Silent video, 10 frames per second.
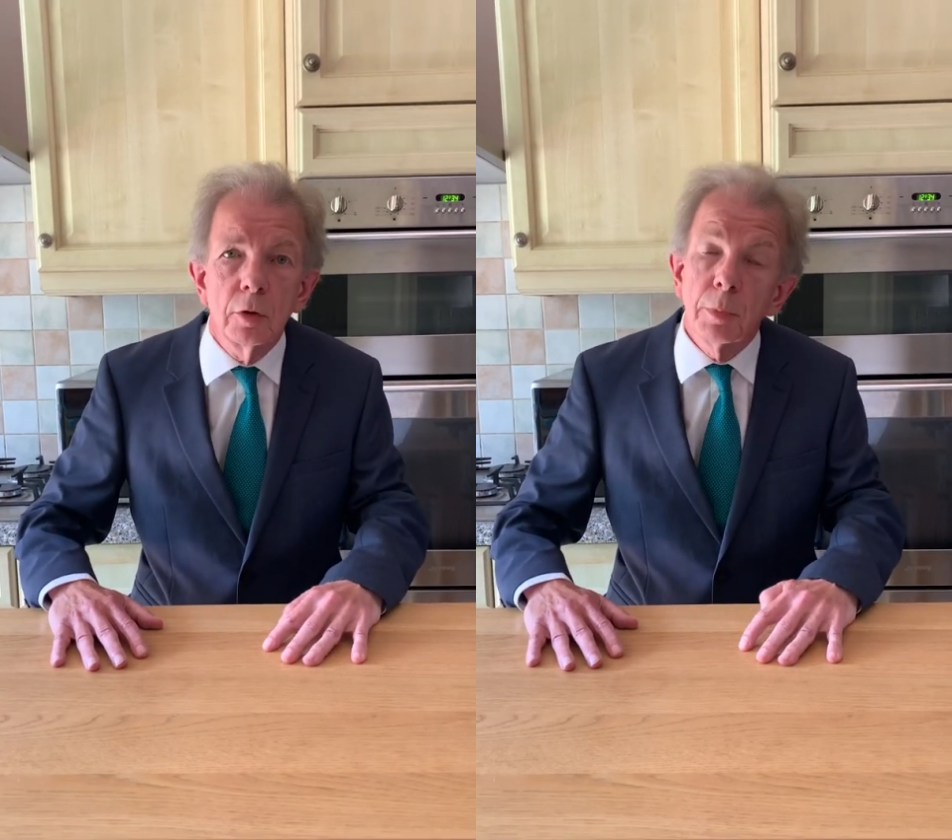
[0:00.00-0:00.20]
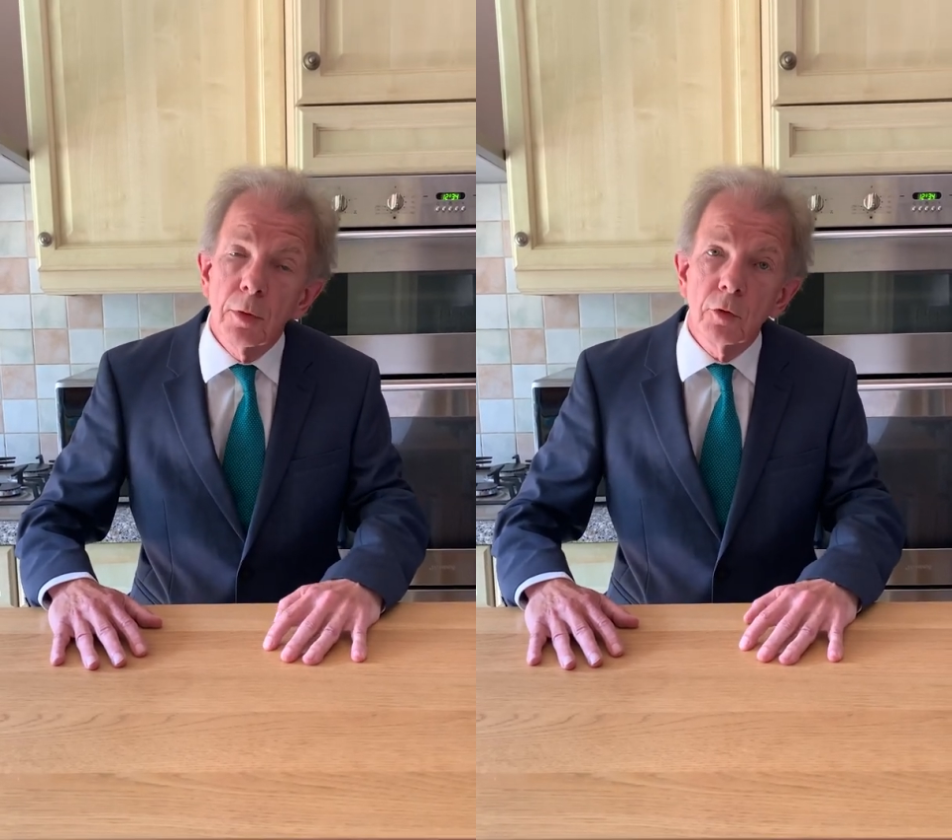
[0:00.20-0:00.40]

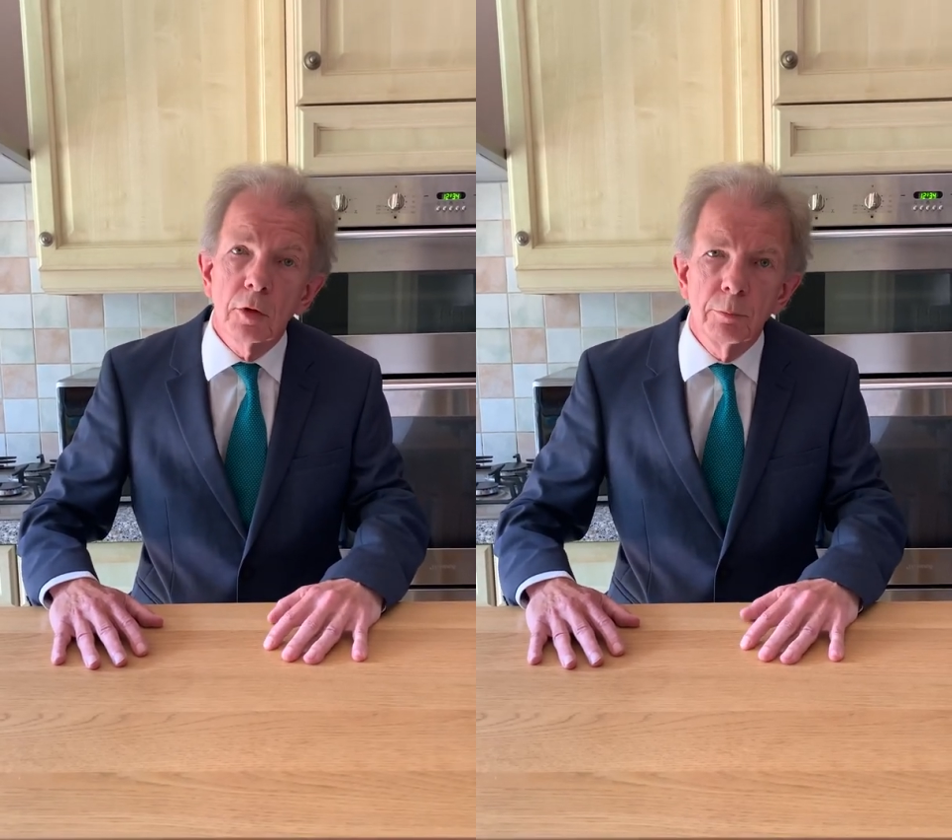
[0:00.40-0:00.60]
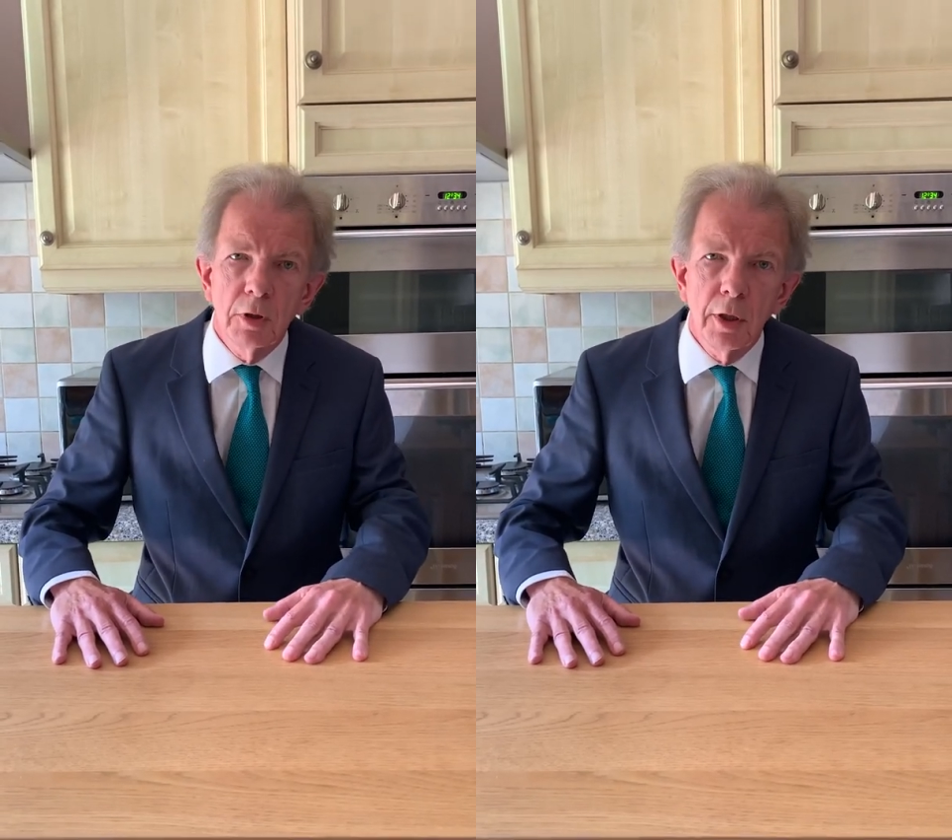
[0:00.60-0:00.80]
about
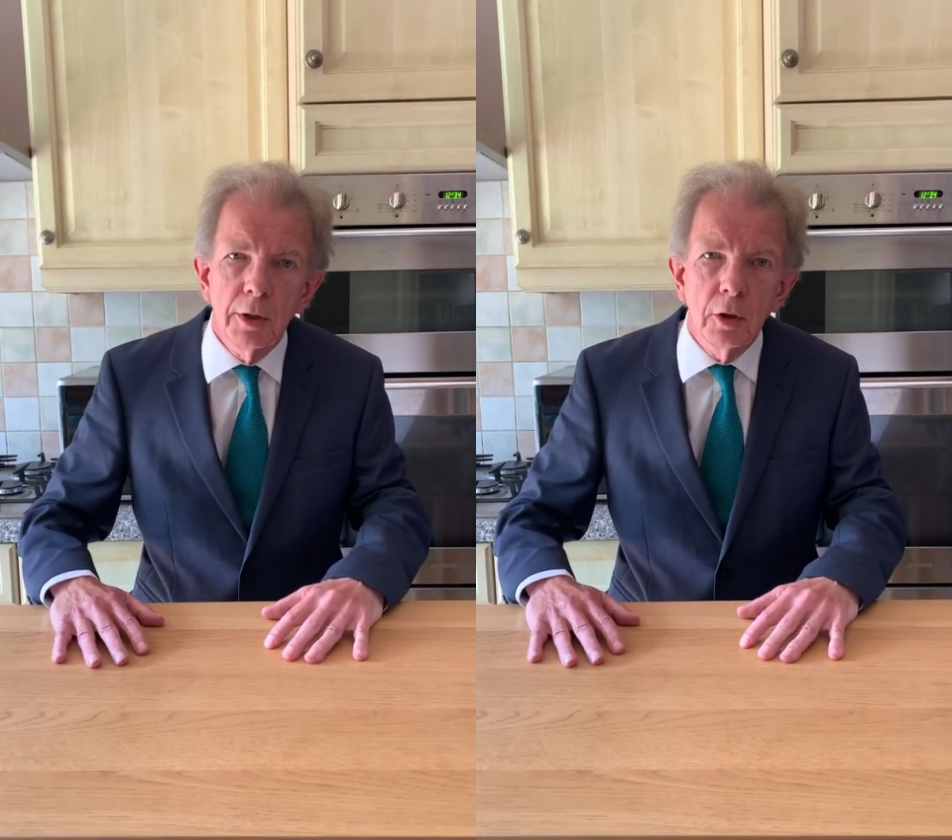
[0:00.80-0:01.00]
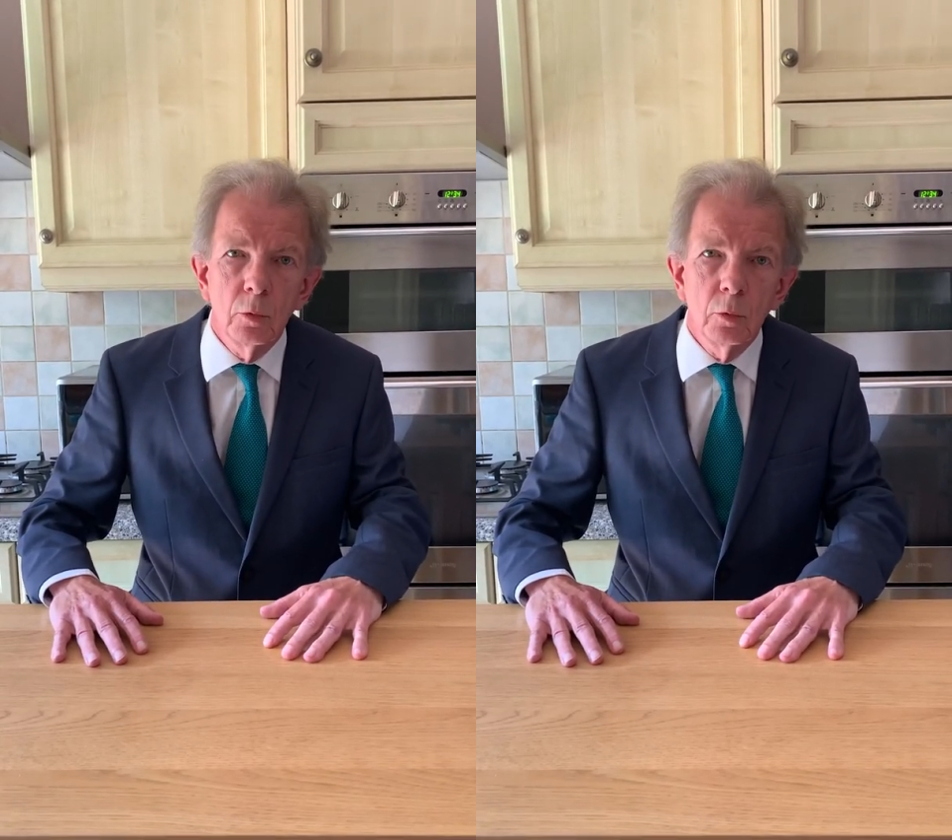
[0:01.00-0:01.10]
complying